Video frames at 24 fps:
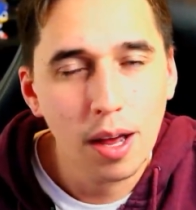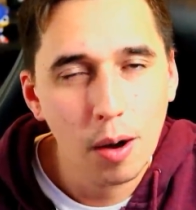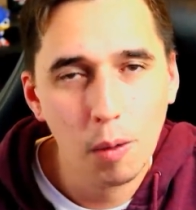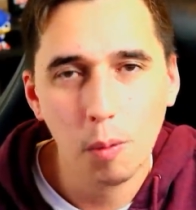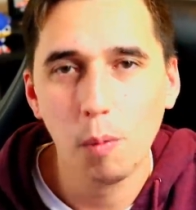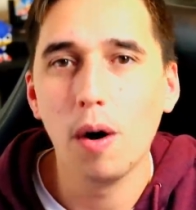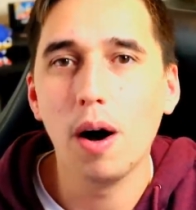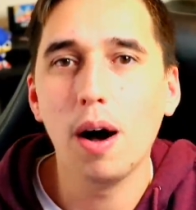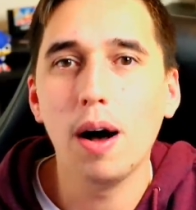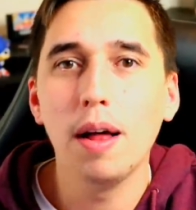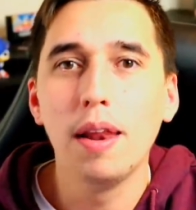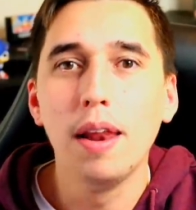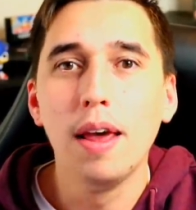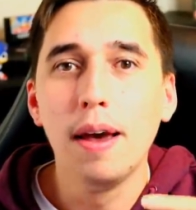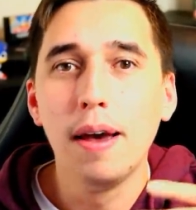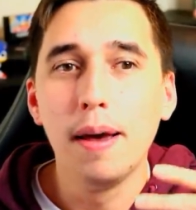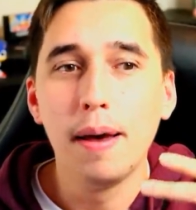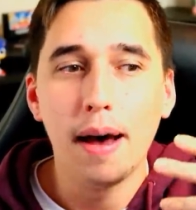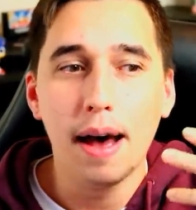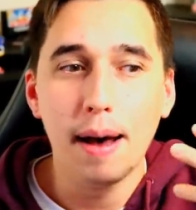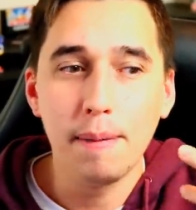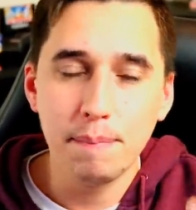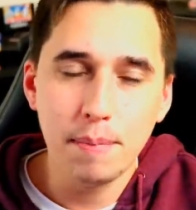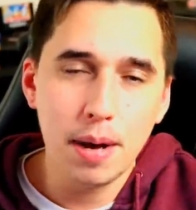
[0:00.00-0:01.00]
what
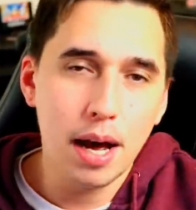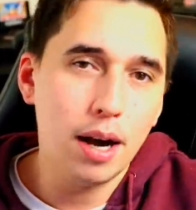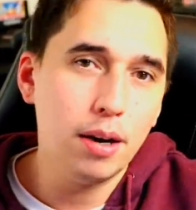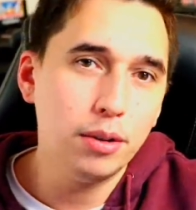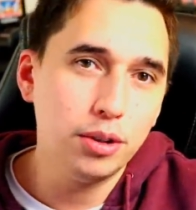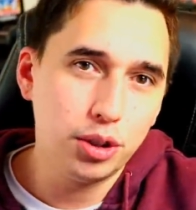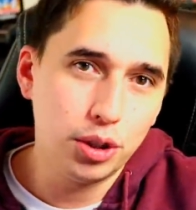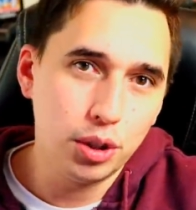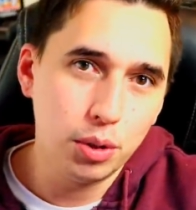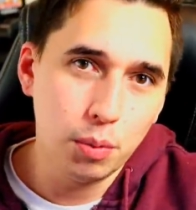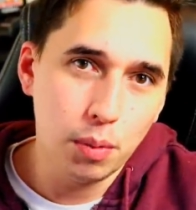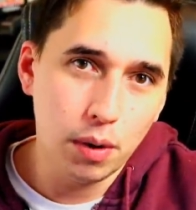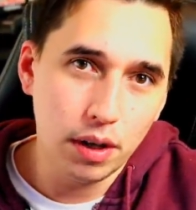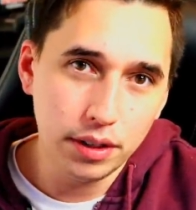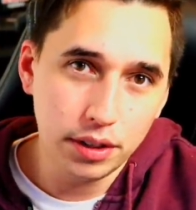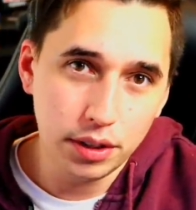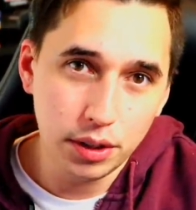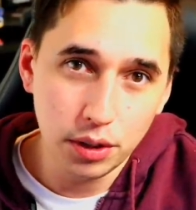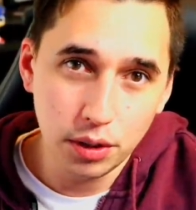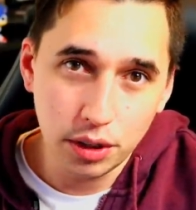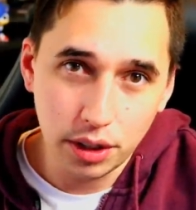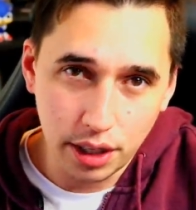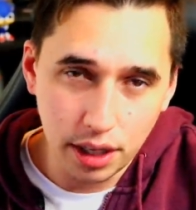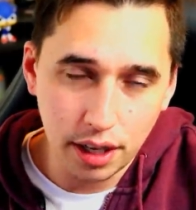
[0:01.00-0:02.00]
amount you want
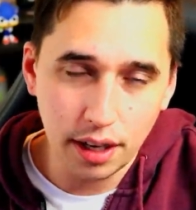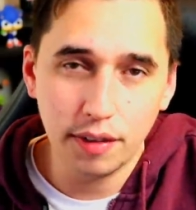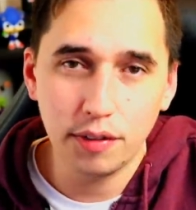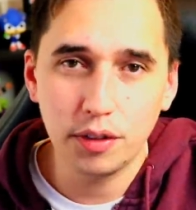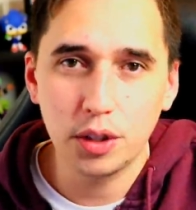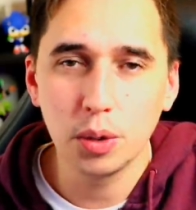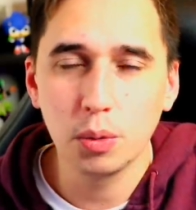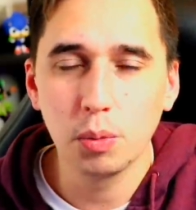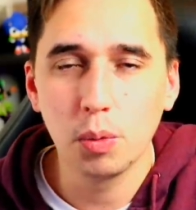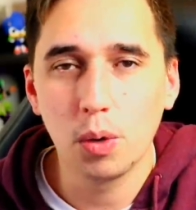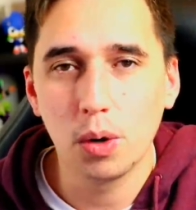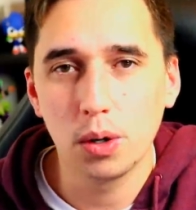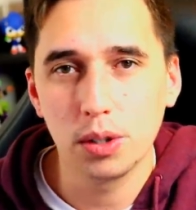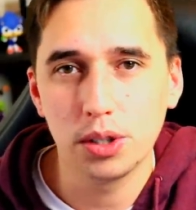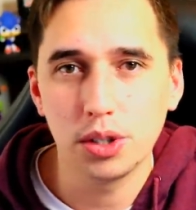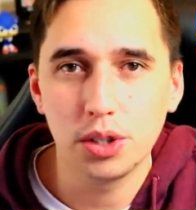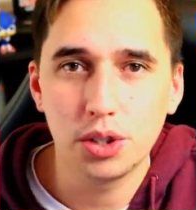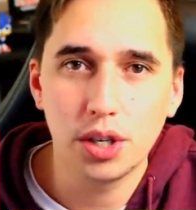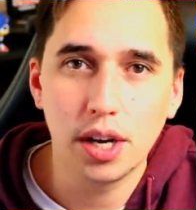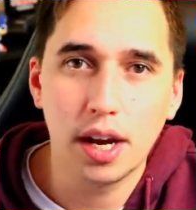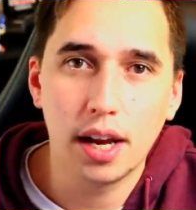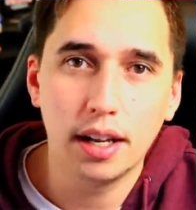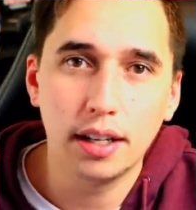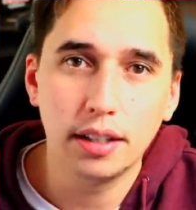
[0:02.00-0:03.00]
to give towards the
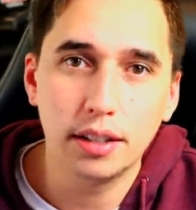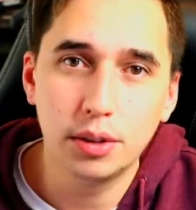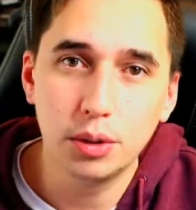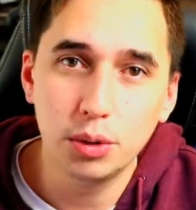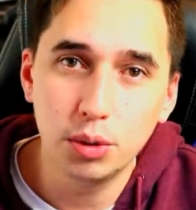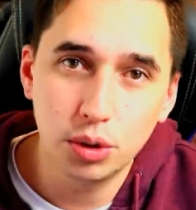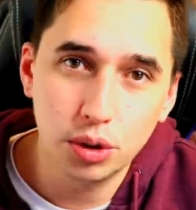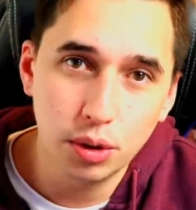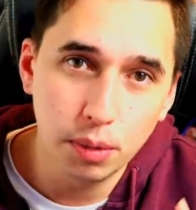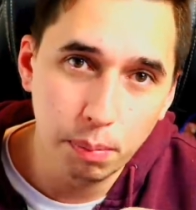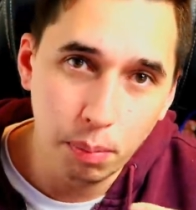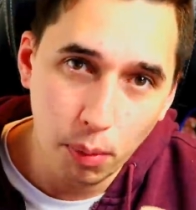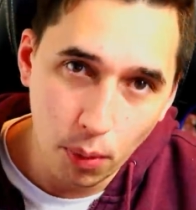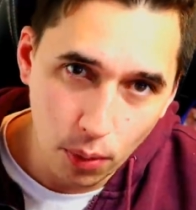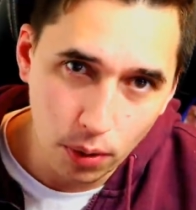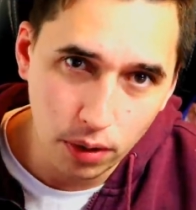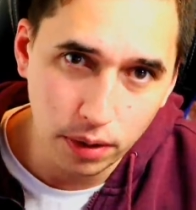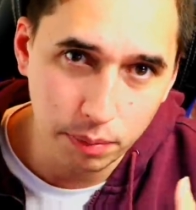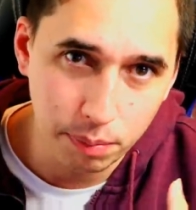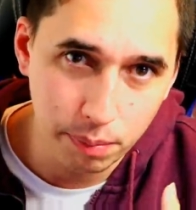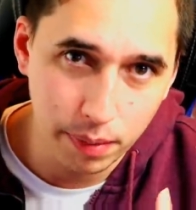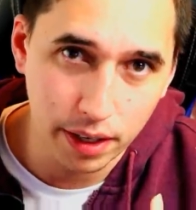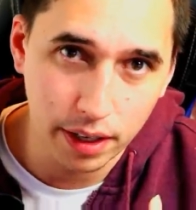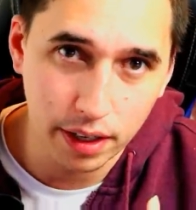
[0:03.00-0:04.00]
channel to
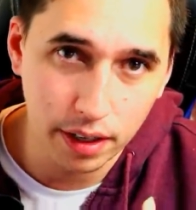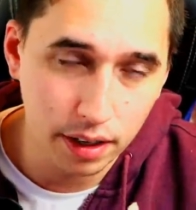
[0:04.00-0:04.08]
support me.